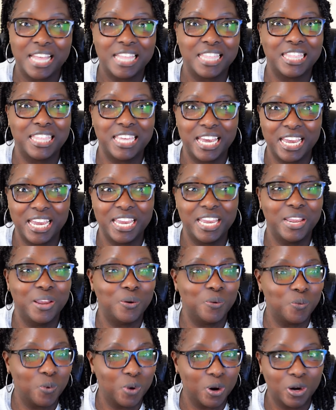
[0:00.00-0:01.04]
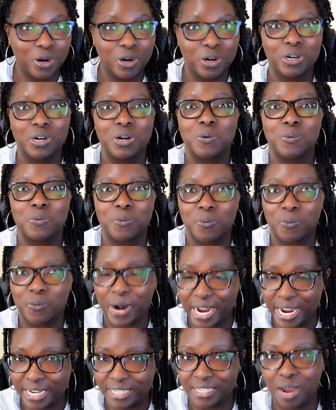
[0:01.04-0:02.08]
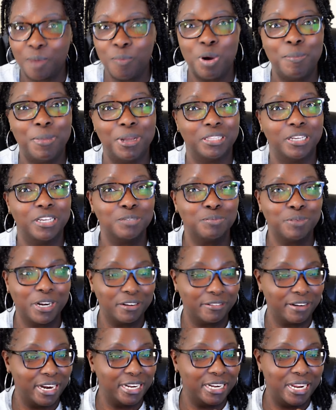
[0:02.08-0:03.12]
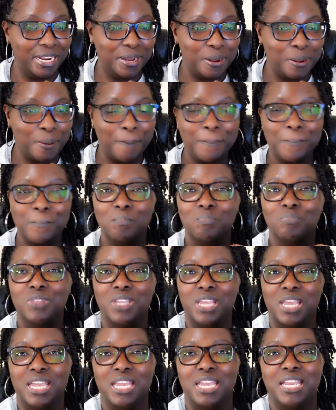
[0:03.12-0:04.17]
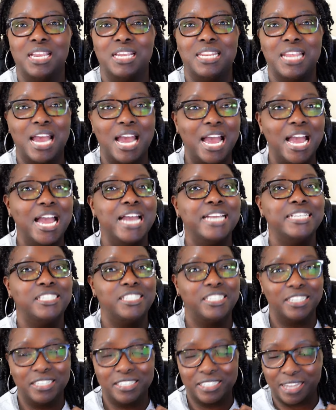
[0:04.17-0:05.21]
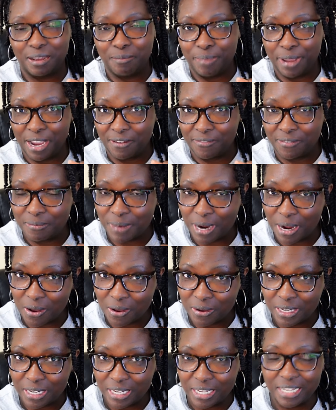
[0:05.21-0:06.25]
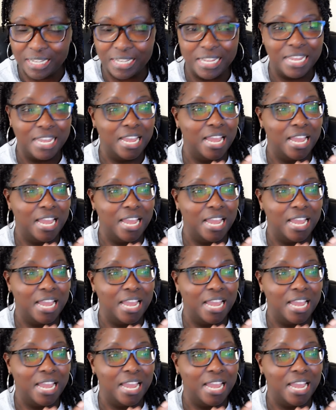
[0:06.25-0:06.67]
They were right. I'm on my lunch break right now and I just got back from Aldi.